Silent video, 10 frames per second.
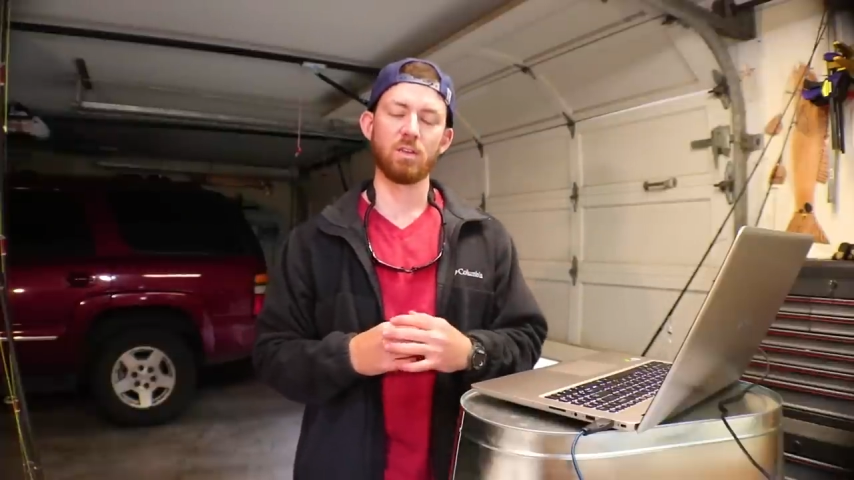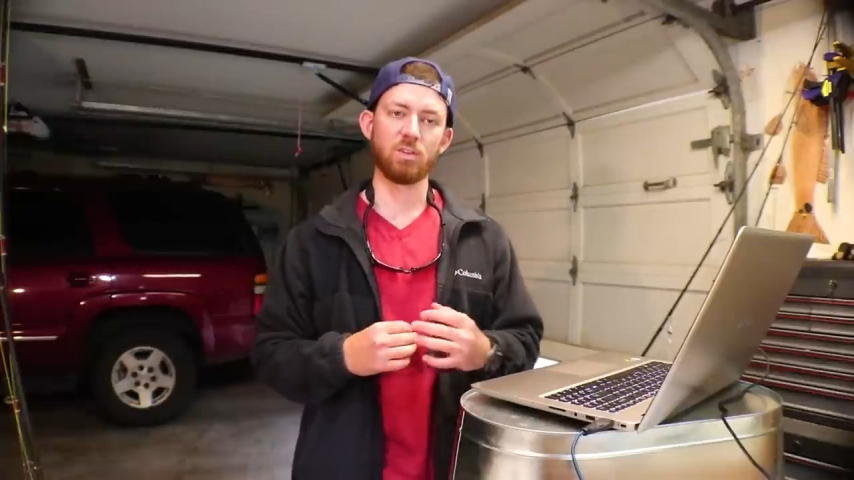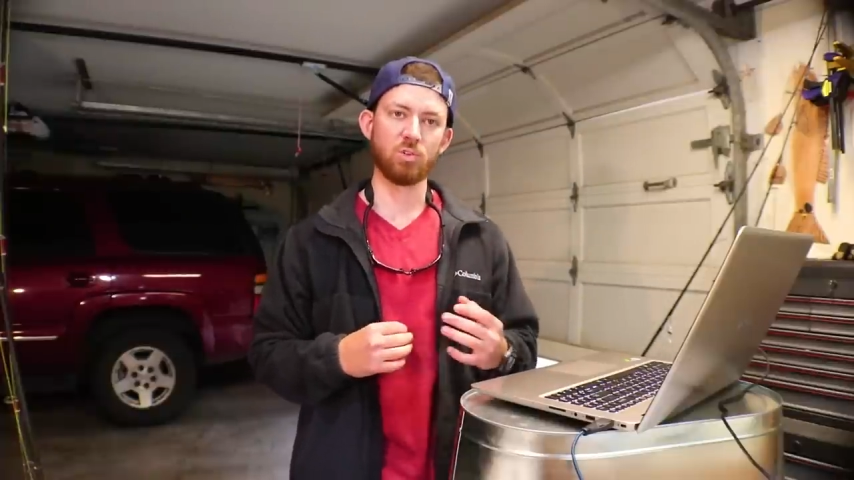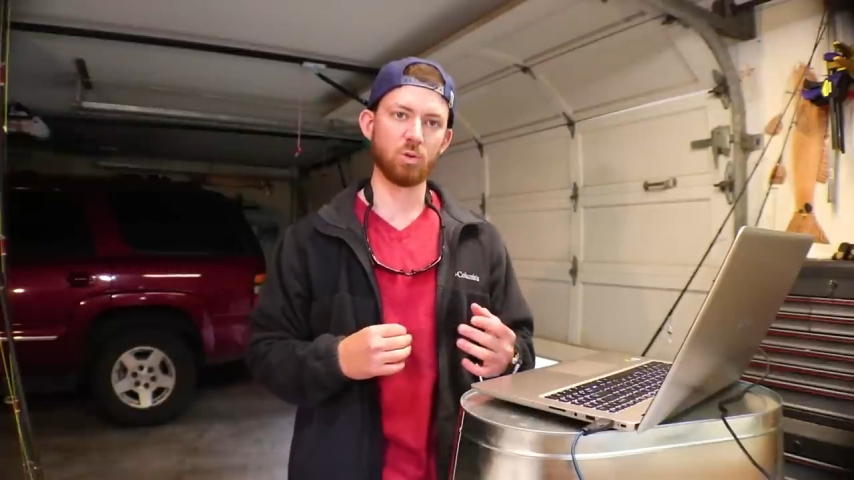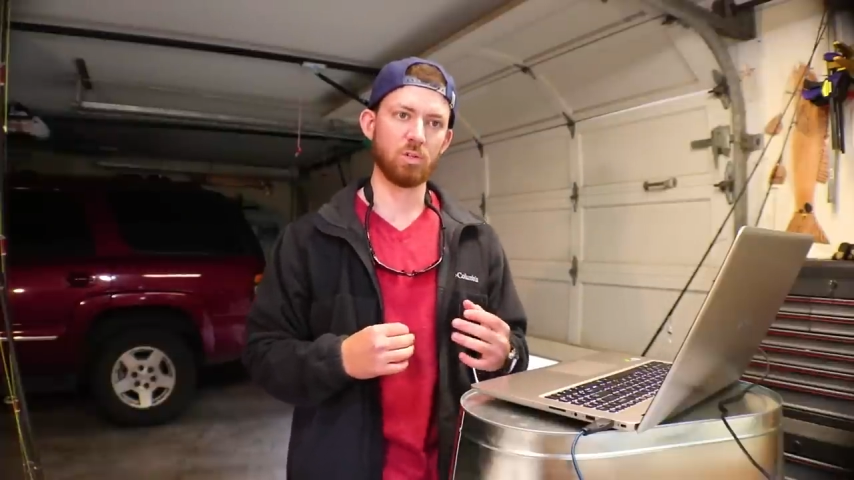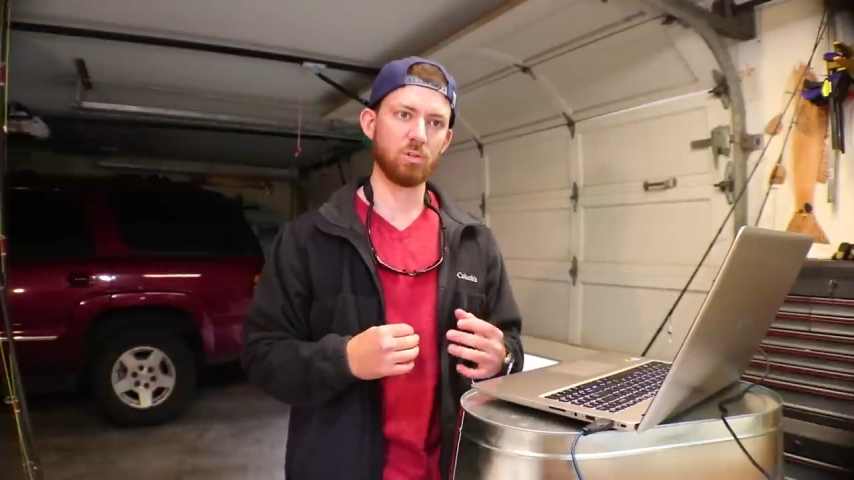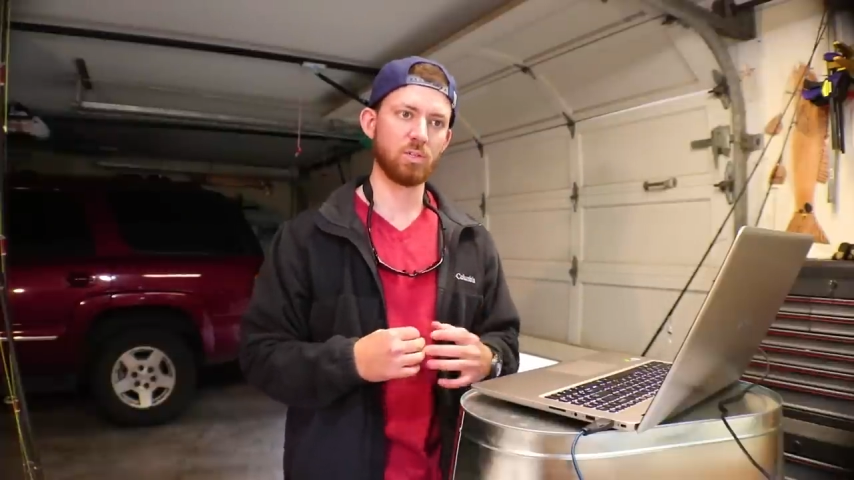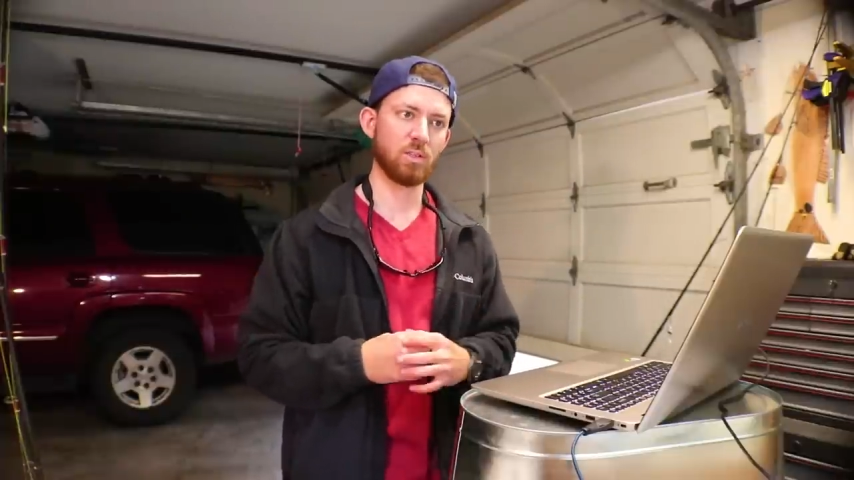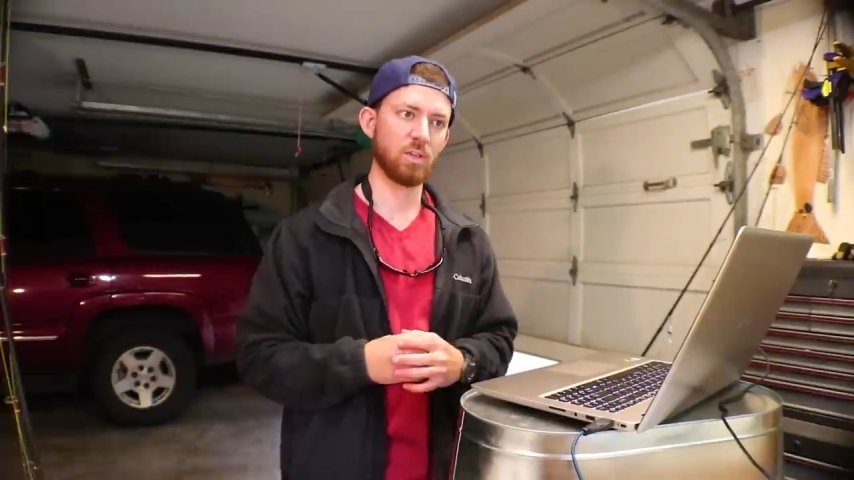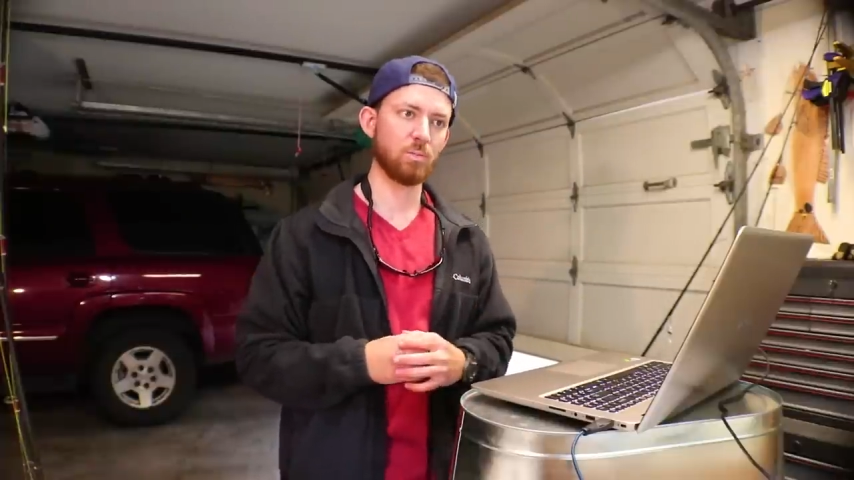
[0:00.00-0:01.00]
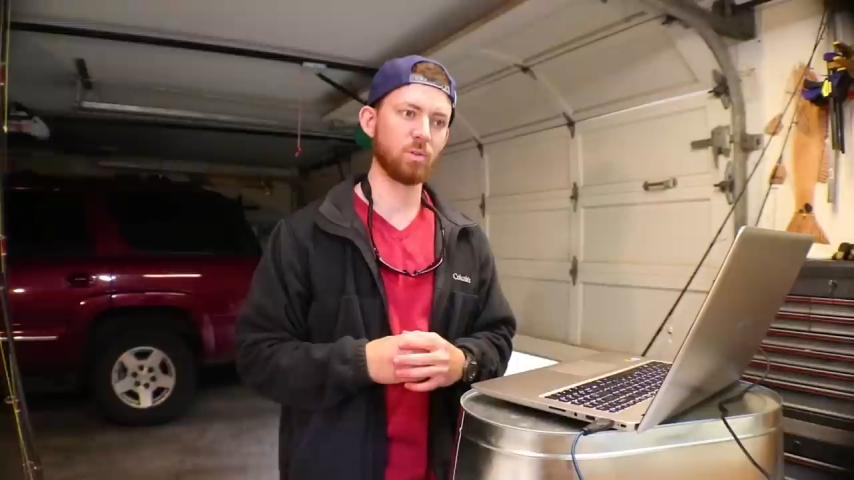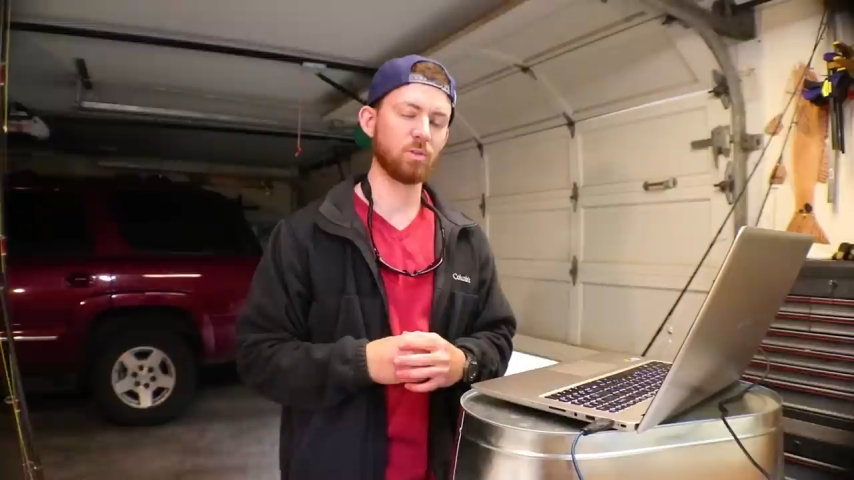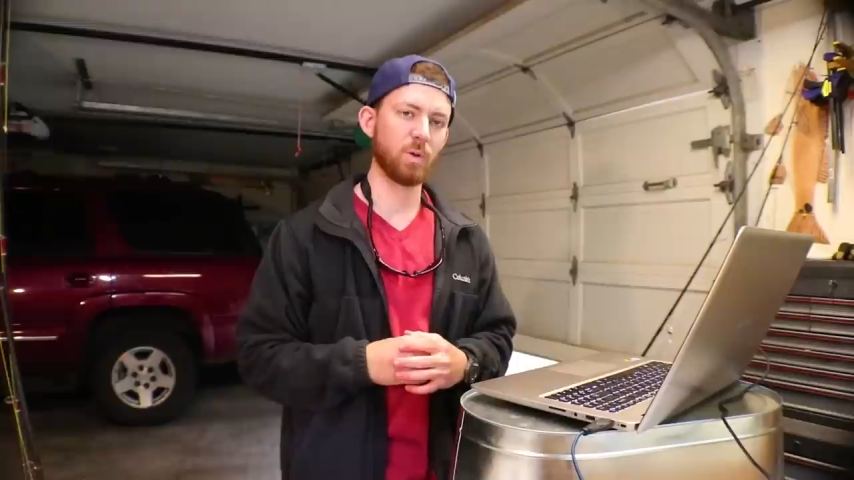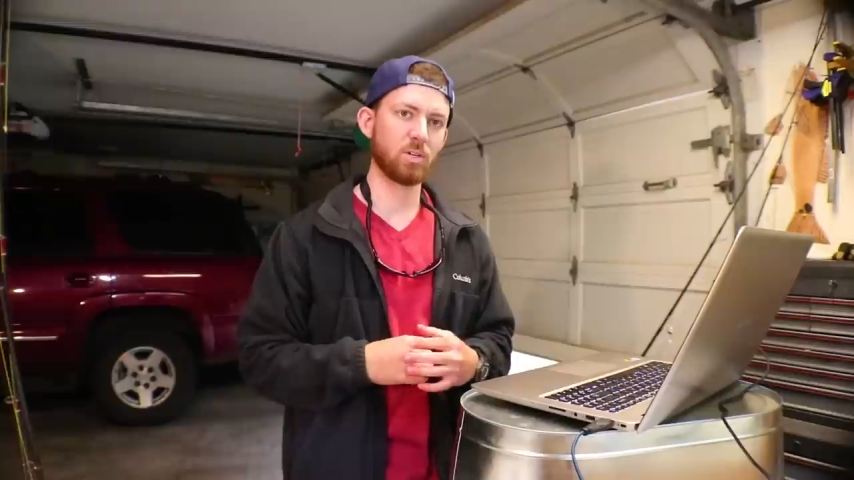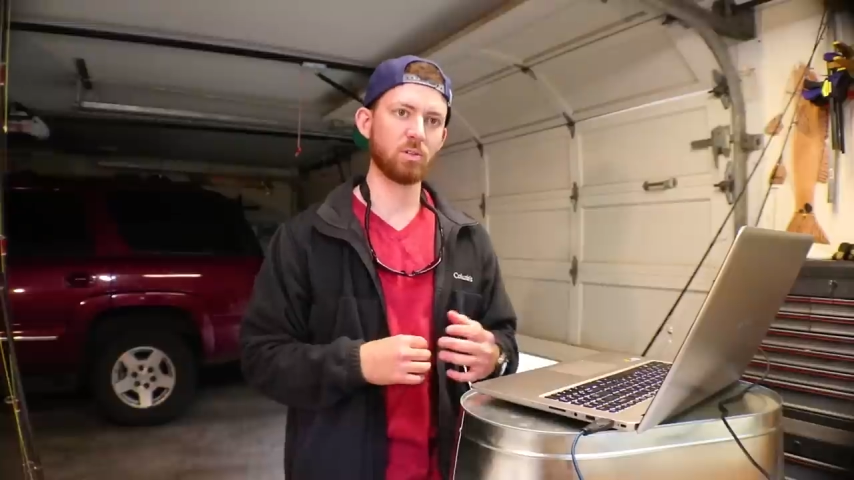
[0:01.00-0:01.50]
enjoyed using them,
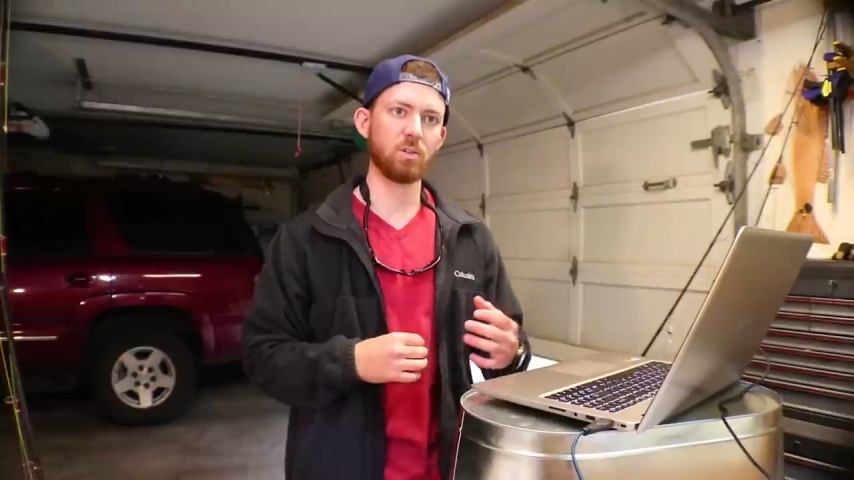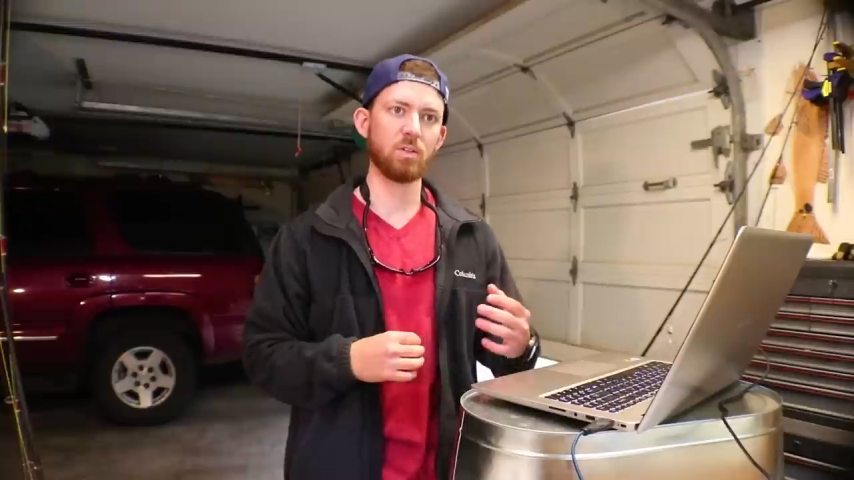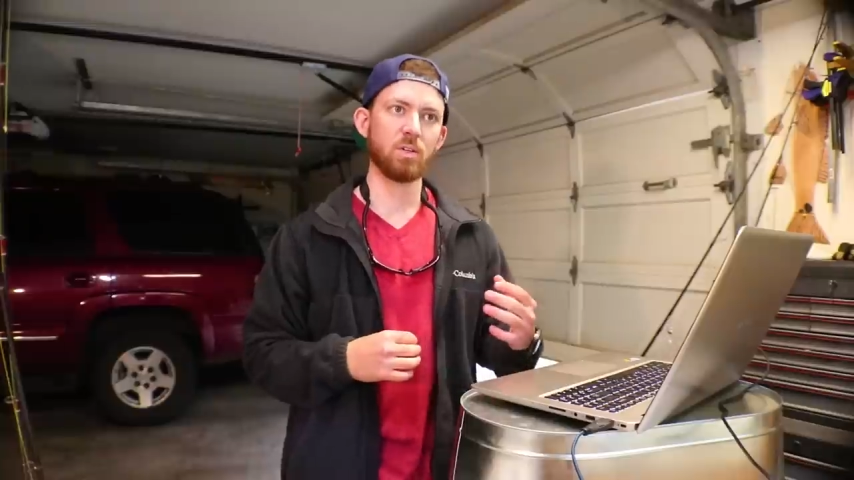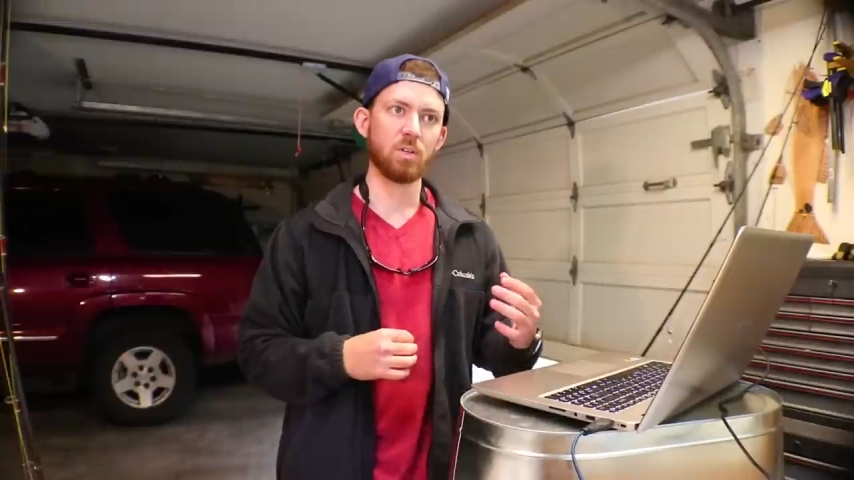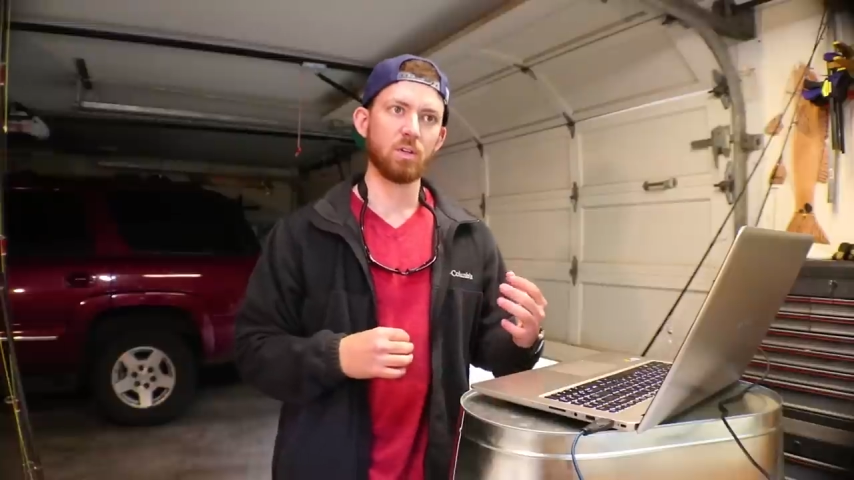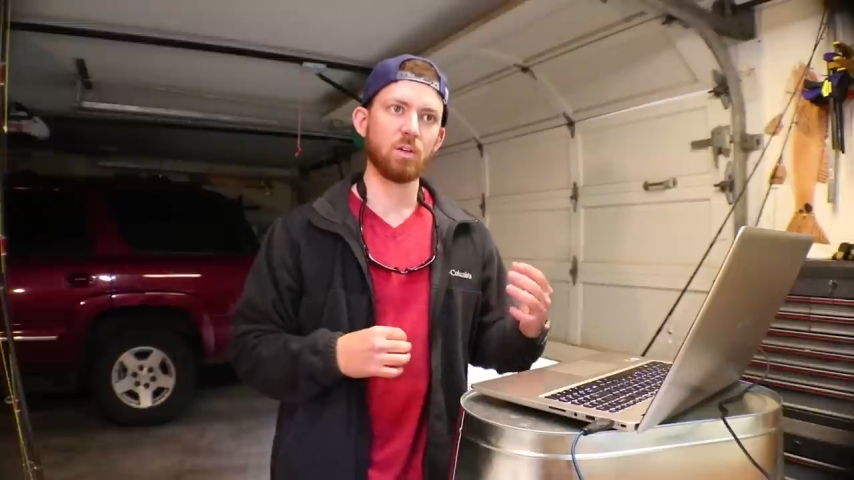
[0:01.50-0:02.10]
especially